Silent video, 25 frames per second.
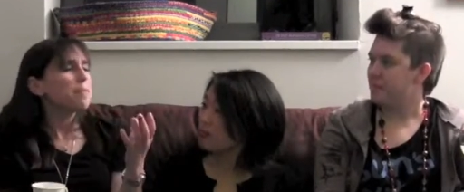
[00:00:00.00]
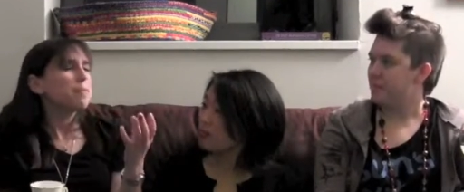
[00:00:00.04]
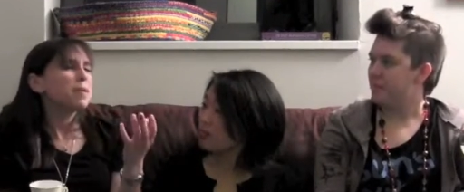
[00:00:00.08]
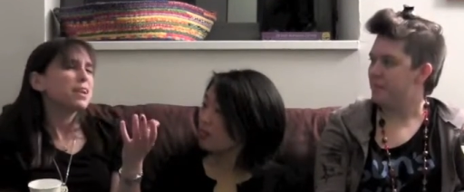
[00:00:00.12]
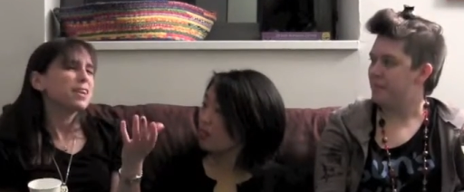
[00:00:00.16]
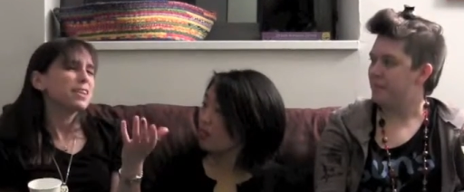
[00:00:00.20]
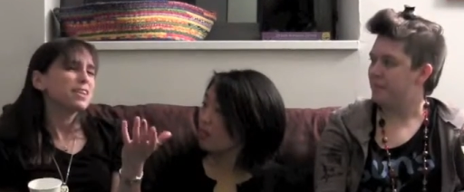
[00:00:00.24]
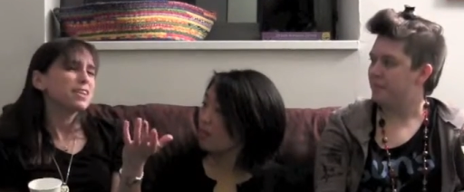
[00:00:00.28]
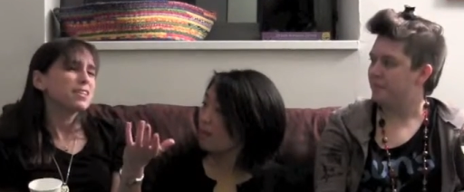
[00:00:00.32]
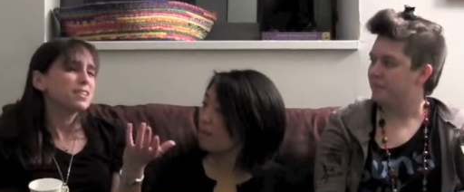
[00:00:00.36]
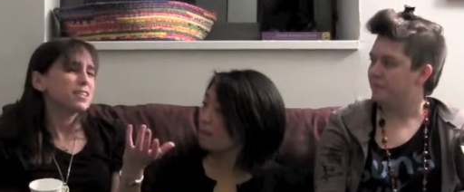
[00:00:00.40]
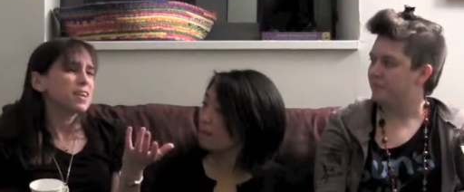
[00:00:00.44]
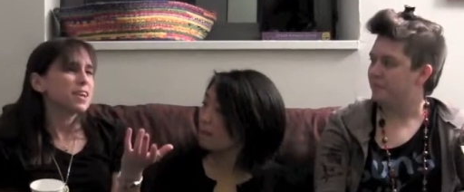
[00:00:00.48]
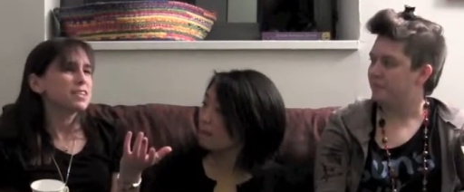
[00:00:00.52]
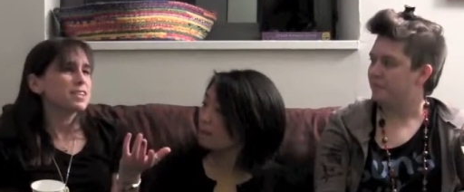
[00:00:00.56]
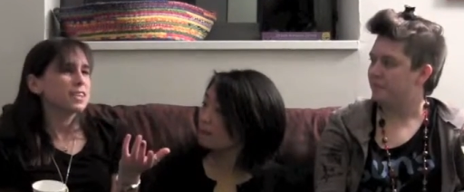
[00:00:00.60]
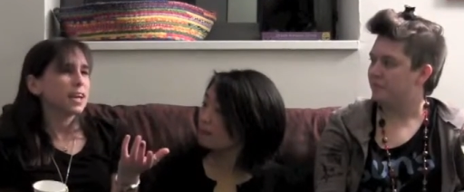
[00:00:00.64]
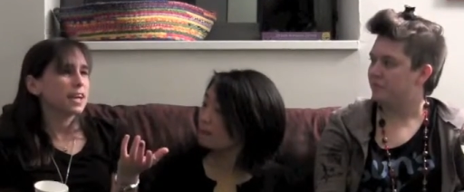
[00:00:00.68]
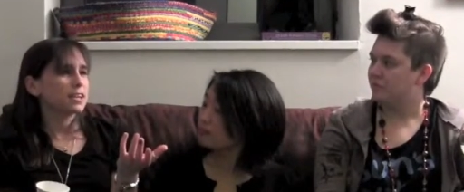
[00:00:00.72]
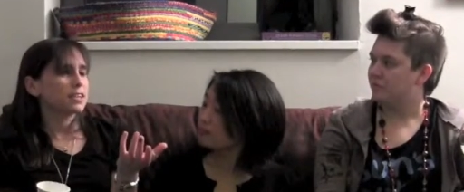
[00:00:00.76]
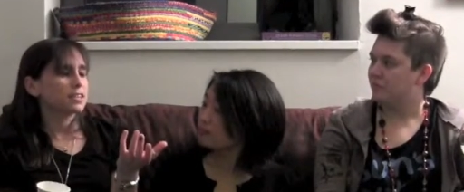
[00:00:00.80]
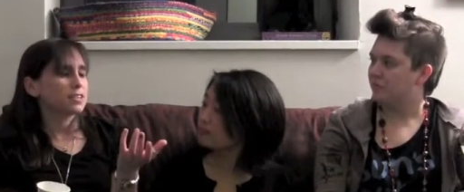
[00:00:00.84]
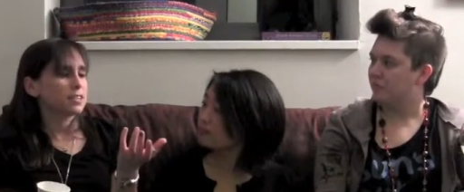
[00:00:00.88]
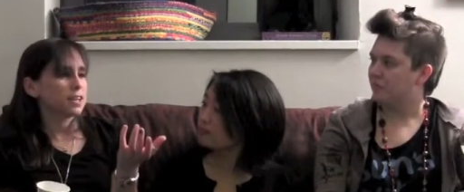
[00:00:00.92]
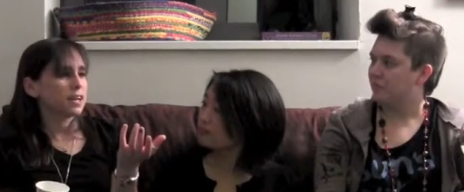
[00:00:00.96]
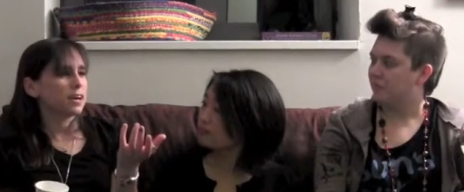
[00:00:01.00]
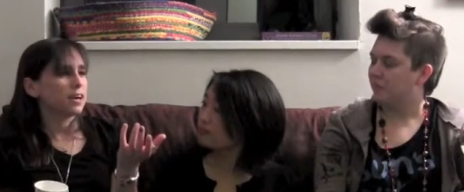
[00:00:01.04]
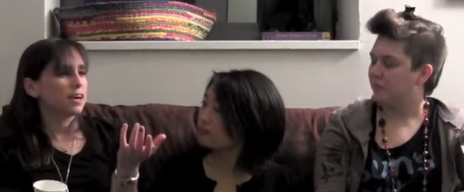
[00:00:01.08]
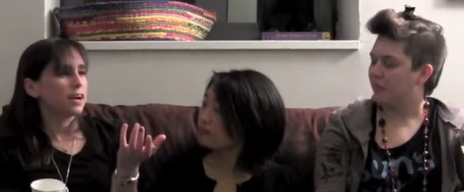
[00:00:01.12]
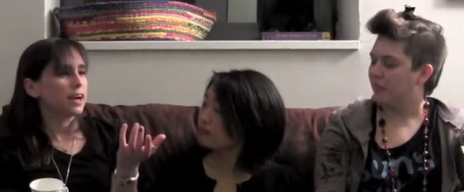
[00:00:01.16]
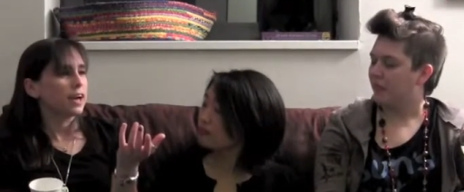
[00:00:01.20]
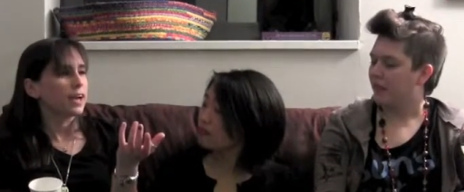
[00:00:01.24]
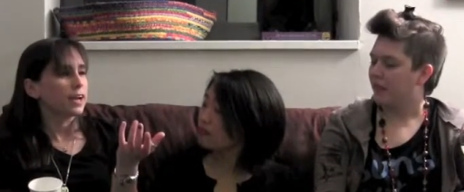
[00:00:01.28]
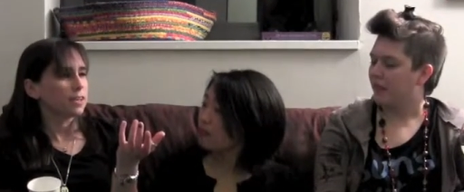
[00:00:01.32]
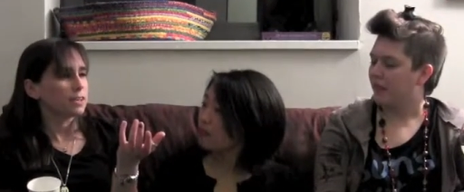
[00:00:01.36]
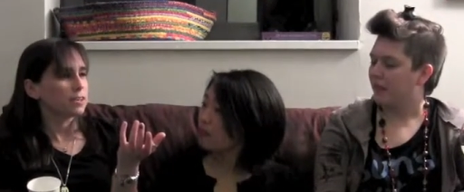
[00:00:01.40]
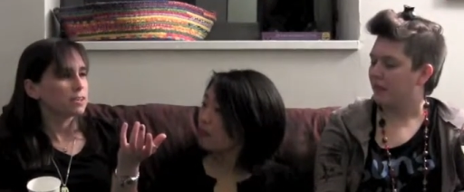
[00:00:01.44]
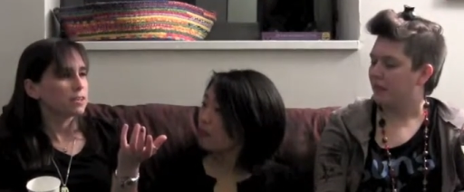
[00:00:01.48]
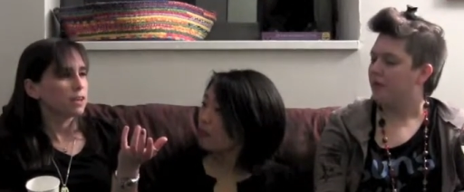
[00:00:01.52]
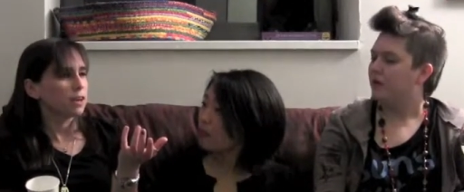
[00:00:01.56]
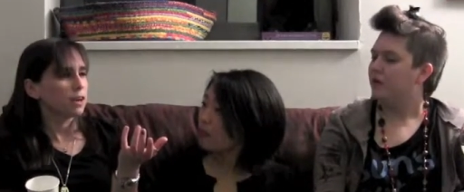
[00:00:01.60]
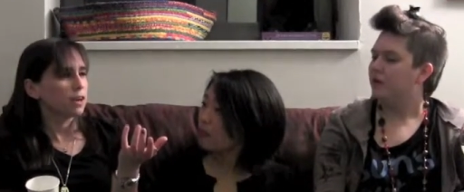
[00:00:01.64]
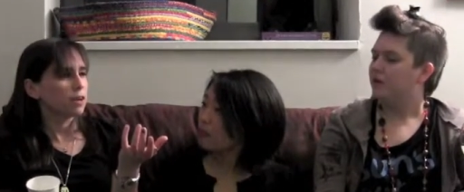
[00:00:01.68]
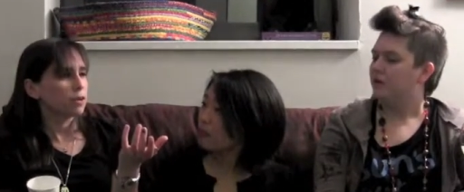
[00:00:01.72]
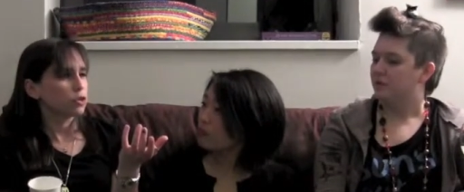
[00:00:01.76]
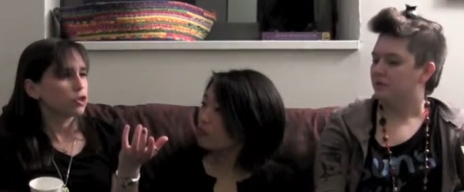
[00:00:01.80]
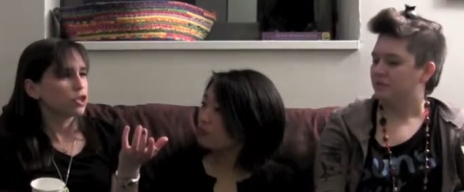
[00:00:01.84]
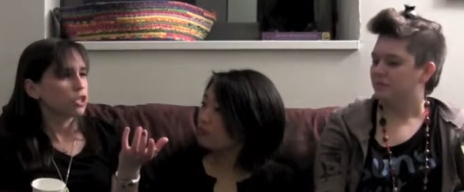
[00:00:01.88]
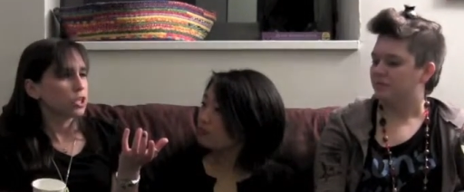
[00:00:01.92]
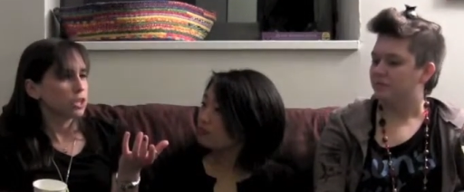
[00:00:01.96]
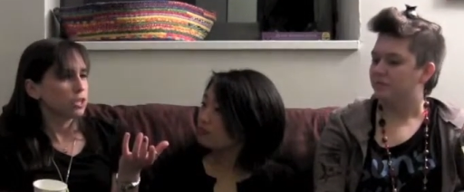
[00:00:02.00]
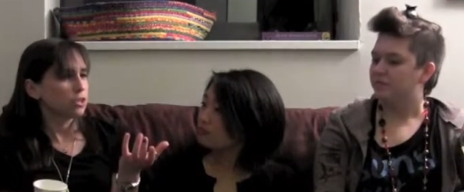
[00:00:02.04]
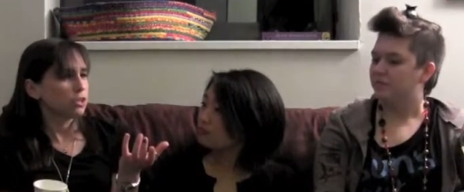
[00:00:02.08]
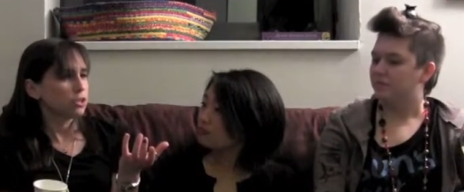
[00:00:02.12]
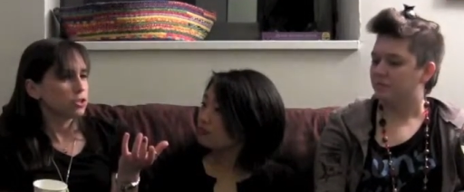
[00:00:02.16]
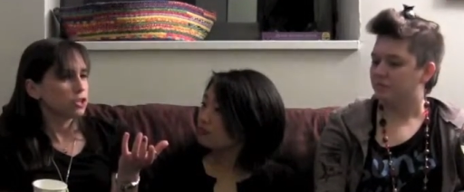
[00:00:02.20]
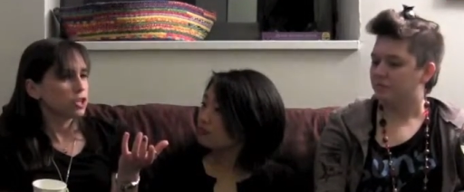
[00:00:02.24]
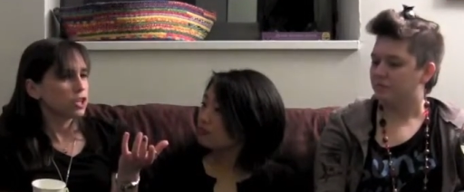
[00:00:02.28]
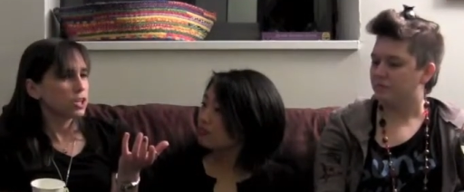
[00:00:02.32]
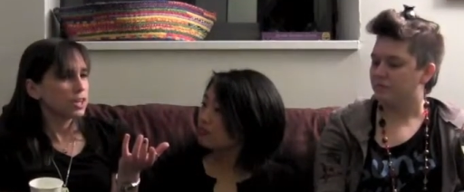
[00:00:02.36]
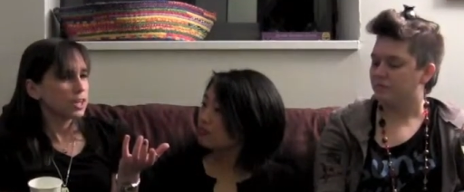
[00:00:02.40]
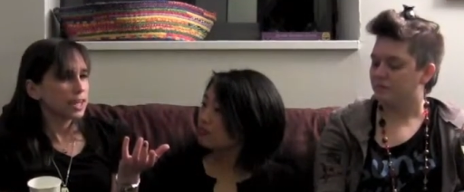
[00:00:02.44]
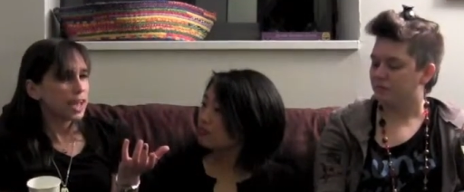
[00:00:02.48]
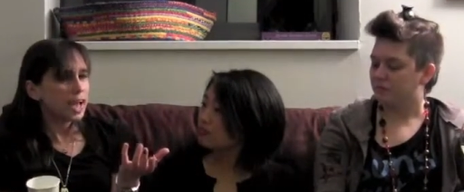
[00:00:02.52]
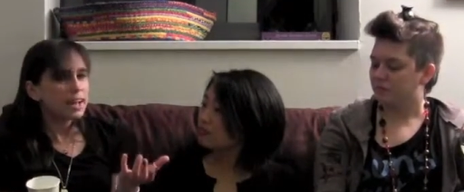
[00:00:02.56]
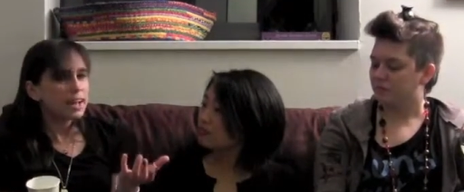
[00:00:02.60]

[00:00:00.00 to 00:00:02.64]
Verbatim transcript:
Speaker 1: I mean this does get serious. You know, she she